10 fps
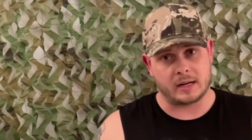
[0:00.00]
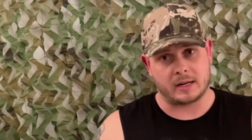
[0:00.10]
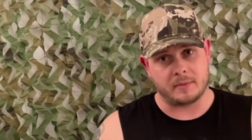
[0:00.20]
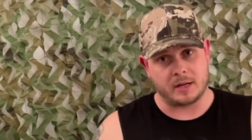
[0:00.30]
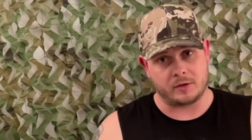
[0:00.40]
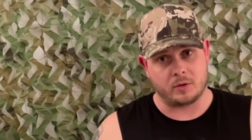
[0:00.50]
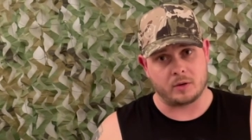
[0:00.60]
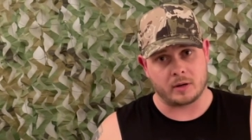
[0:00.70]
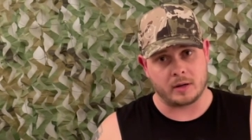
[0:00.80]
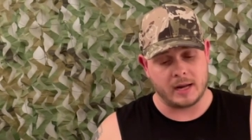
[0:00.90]
at my
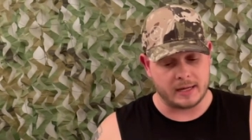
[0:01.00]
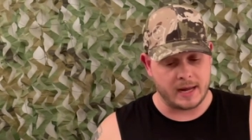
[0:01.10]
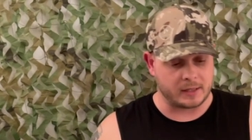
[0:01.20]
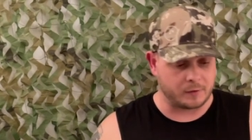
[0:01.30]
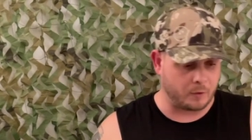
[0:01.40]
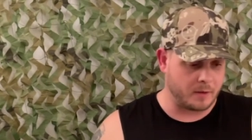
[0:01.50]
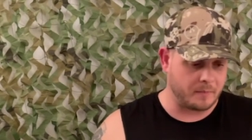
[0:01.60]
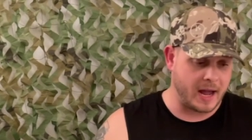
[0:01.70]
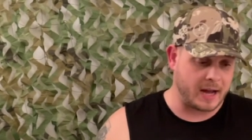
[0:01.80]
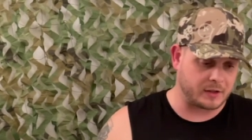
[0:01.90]
door and ask for it
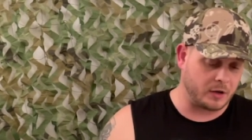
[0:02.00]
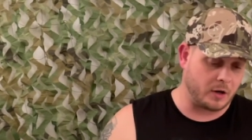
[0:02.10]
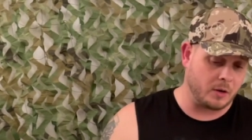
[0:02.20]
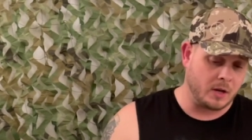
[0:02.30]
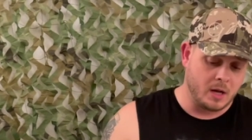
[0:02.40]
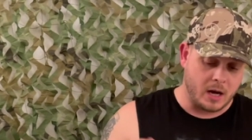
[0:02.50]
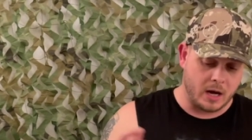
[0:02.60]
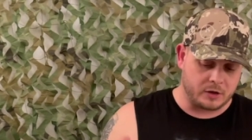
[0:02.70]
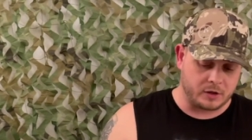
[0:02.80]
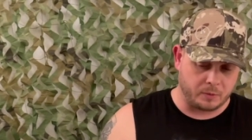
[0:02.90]
back. So
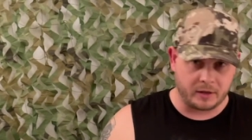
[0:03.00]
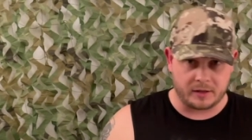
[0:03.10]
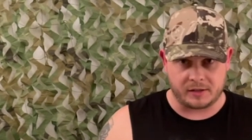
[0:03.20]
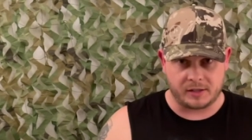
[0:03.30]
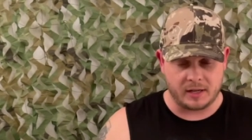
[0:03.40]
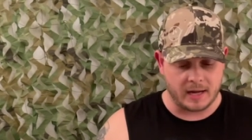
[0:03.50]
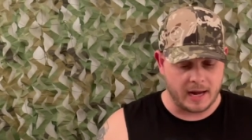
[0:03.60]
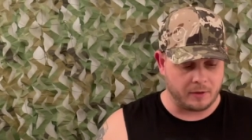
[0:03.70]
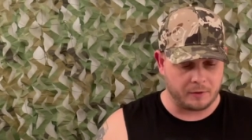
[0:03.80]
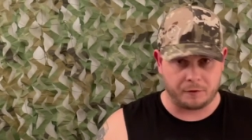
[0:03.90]
just wanted to see
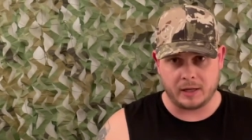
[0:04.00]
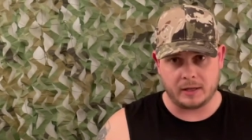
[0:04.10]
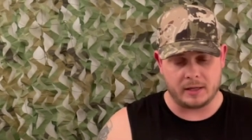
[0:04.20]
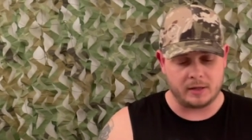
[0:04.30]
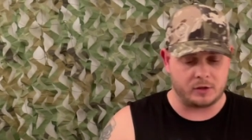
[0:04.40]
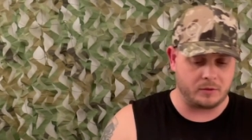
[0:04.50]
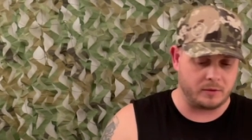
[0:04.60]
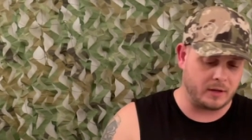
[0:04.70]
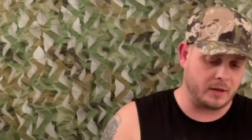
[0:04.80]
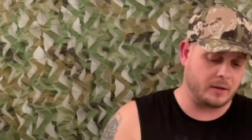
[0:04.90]
how it fit into
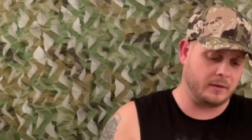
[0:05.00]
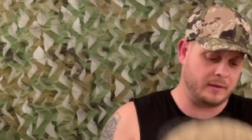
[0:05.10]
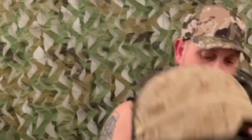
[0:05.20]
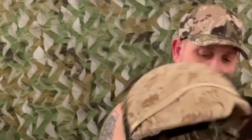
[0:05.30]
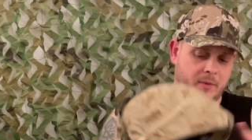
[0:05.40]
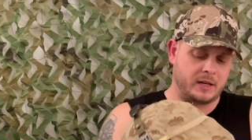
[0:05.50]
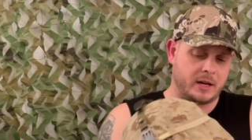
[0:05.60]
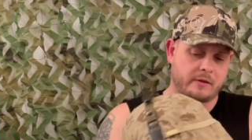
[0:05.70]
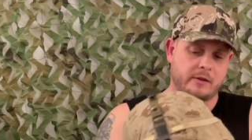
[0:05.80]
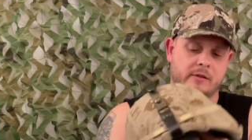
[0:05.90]
the helmet
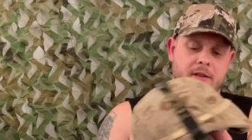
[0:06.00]
carrier on